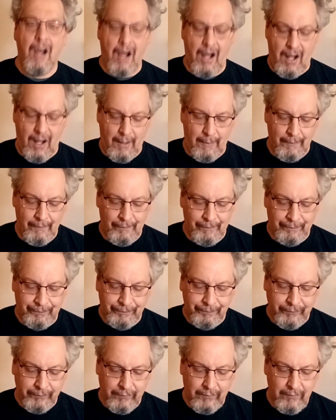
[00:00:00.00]

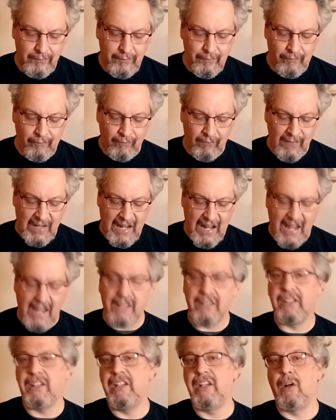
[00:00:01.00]

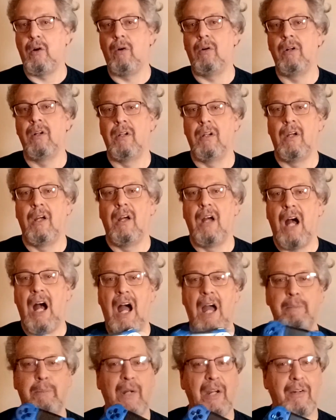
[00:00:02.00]
And you know,
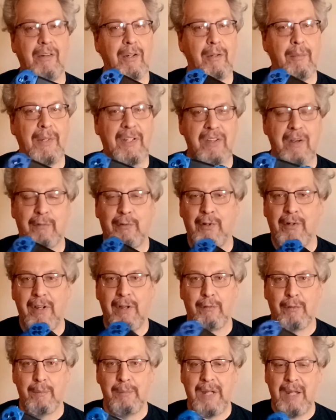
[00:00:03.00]
I play a little bit differently
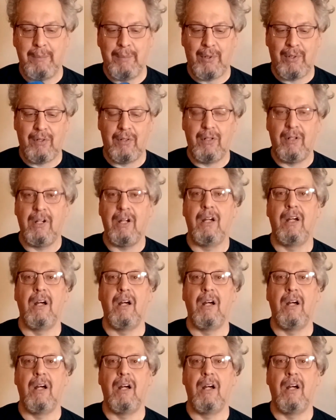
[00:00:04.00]
from people.